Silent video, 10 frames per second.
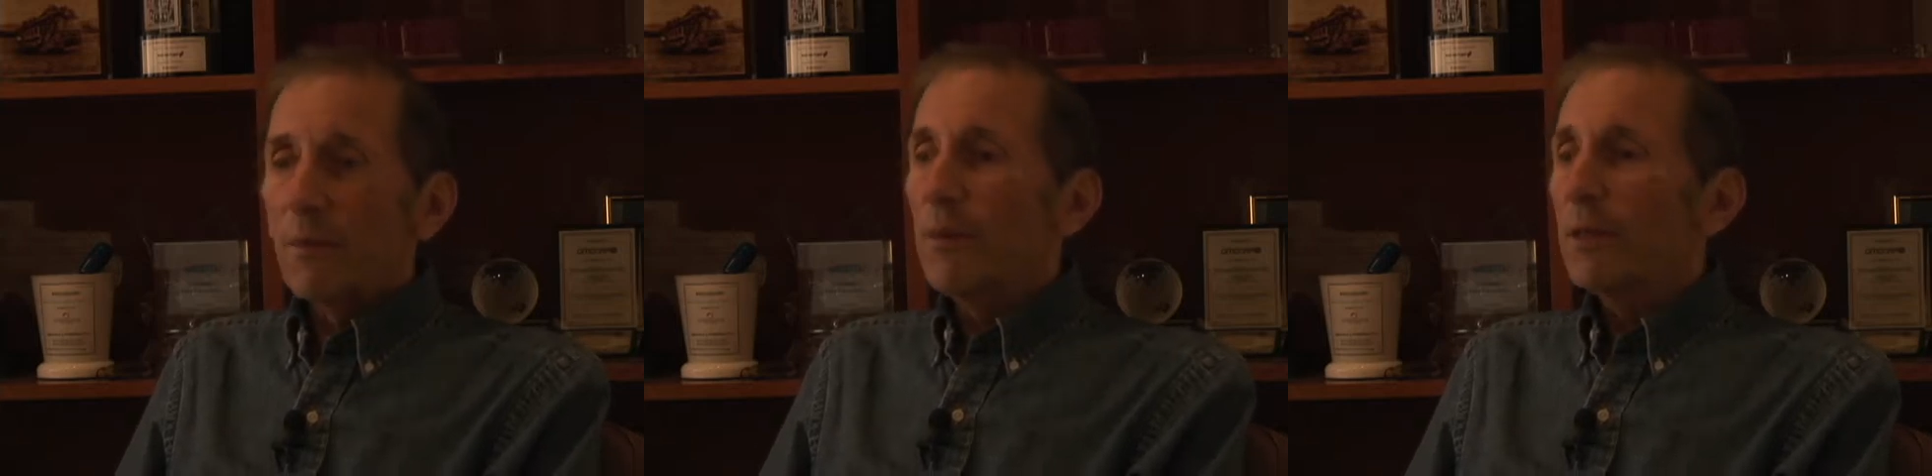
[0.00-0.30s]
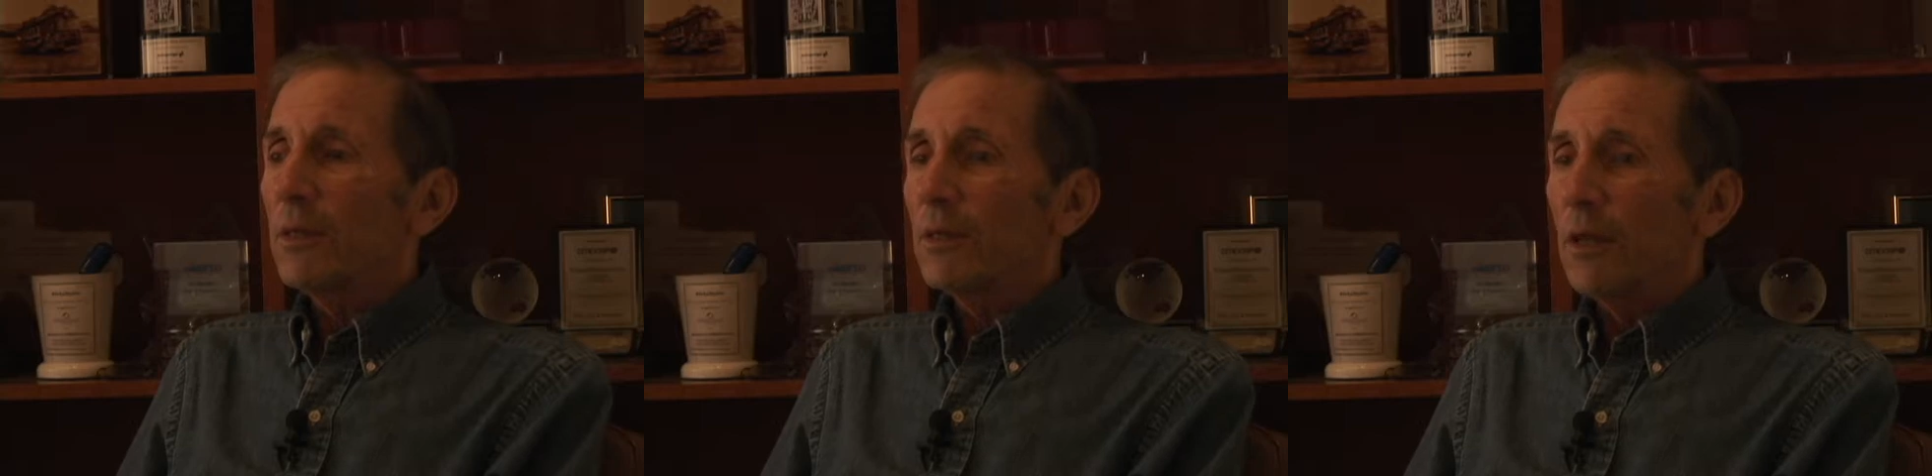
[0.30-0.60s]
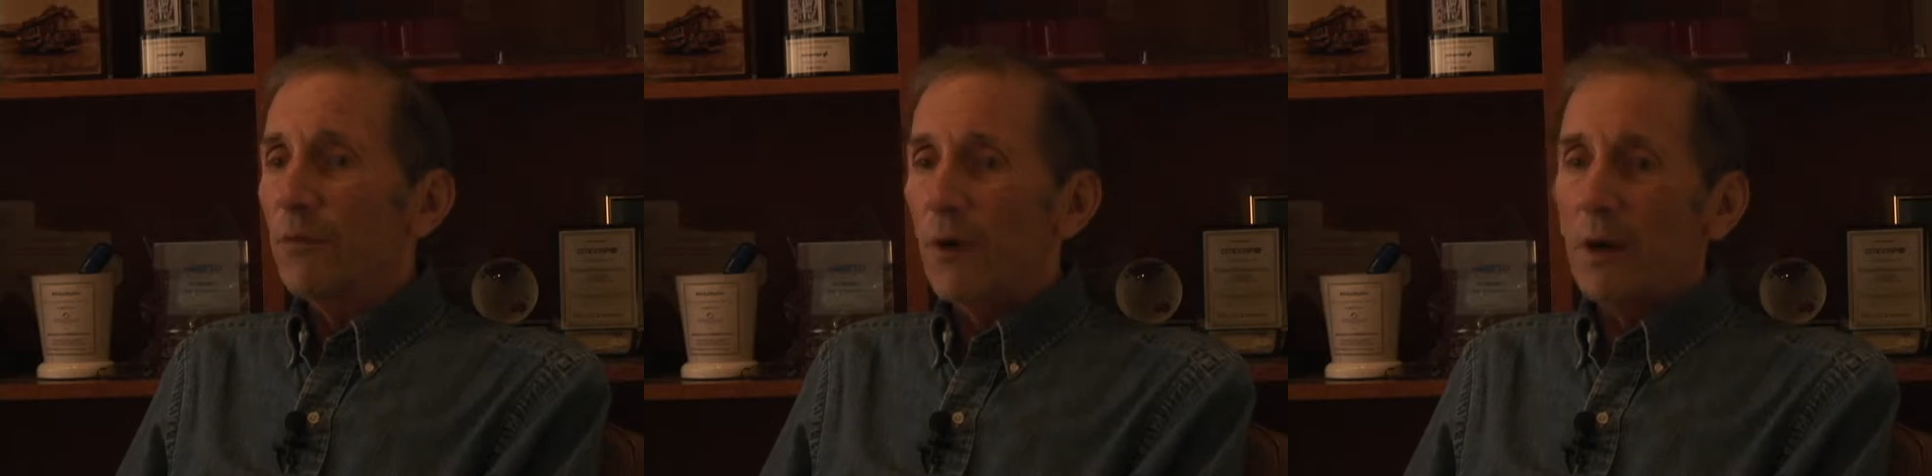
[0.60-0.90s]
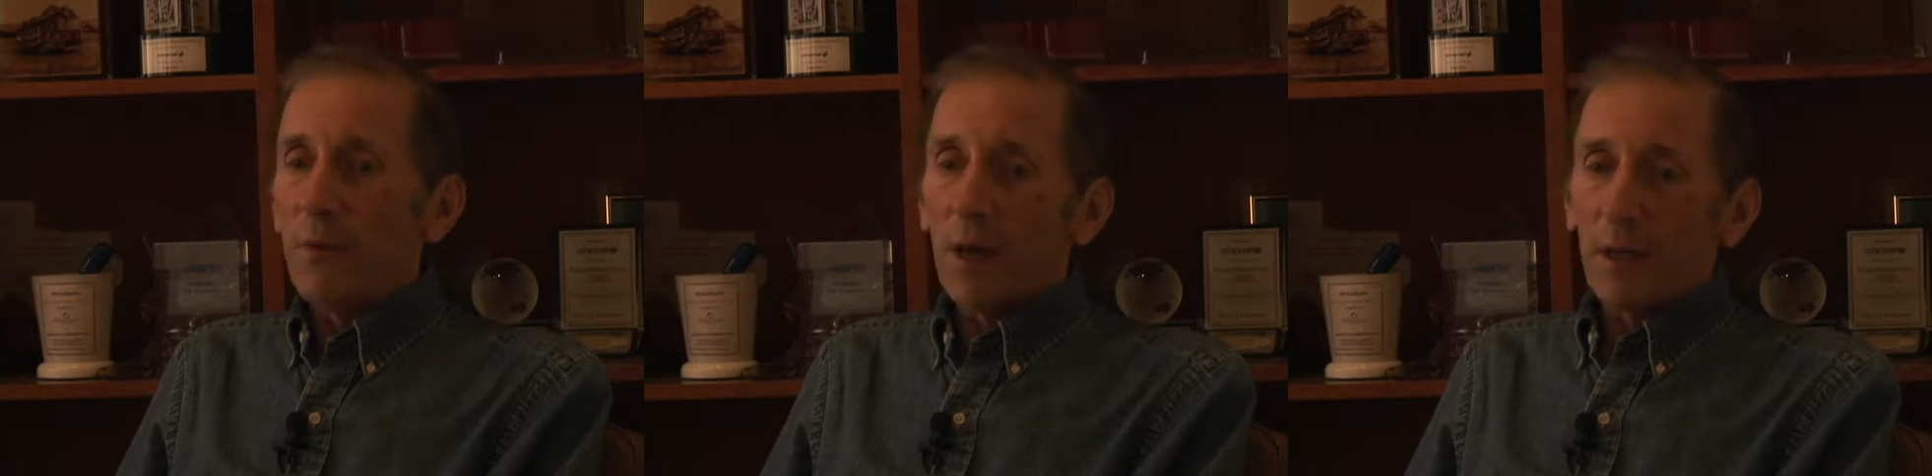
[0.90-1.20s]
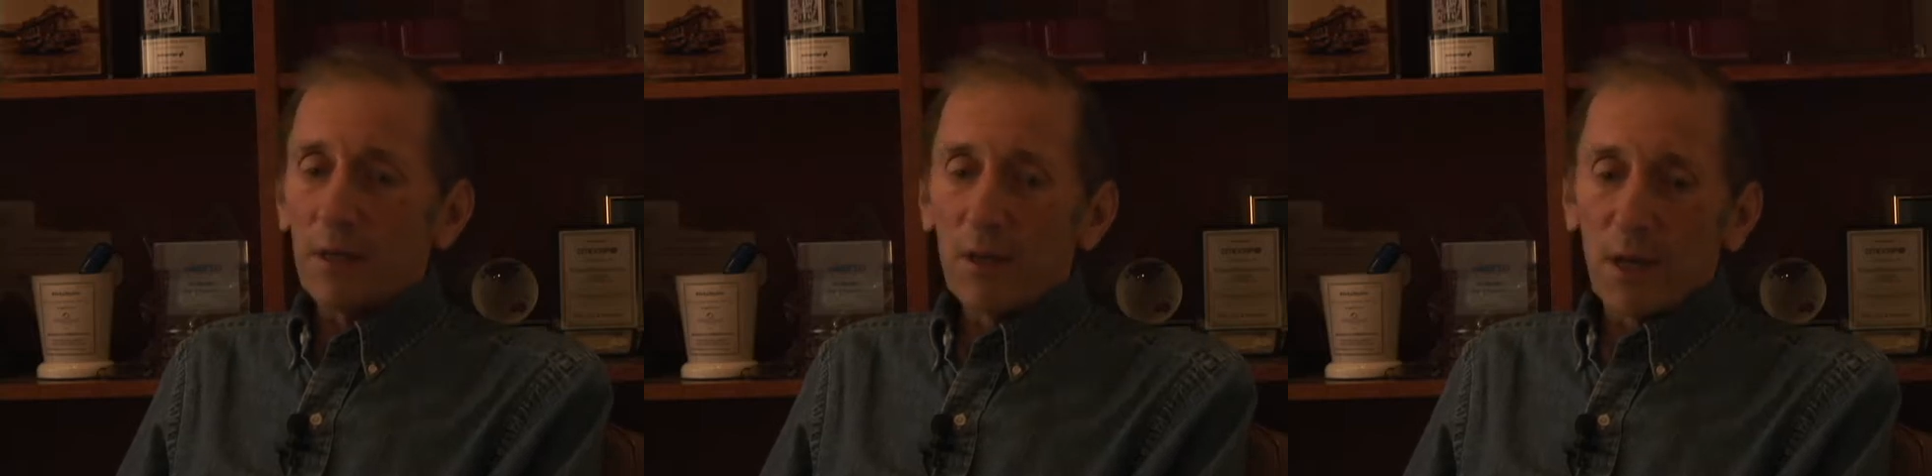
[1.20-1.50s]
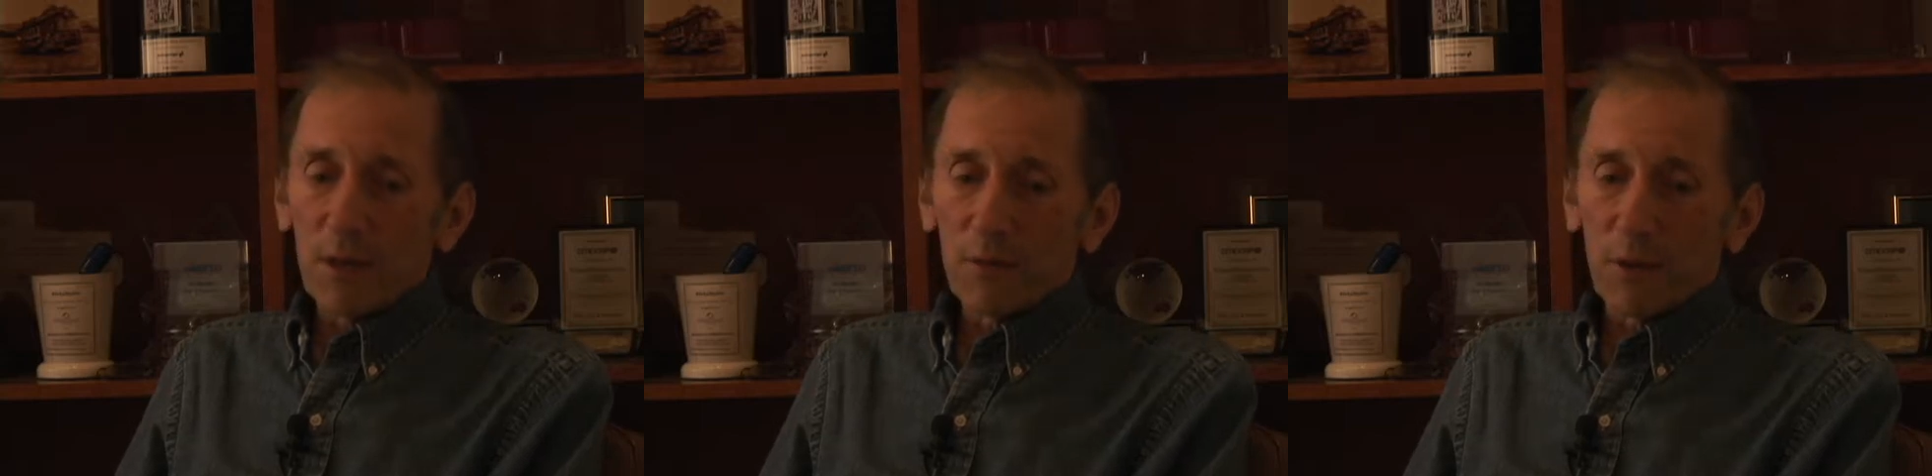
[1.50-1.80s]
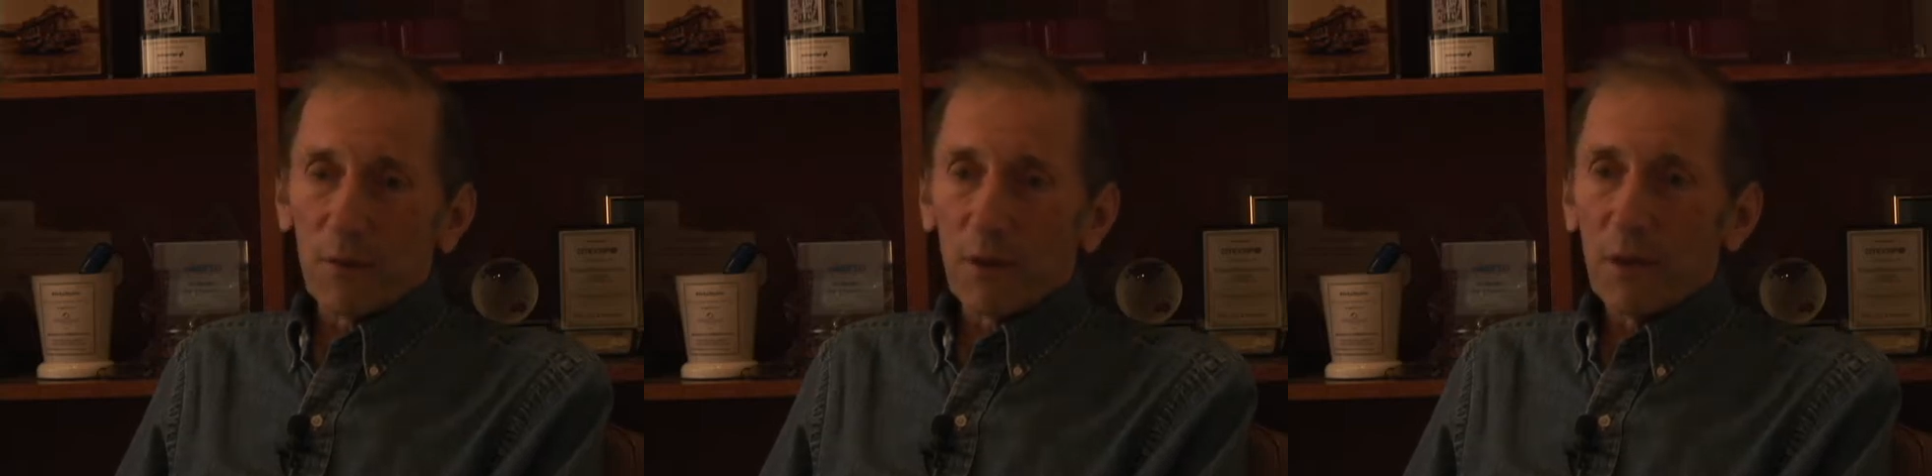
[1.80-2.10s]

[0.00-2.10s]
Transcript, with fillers: business had fundamentally changed. When,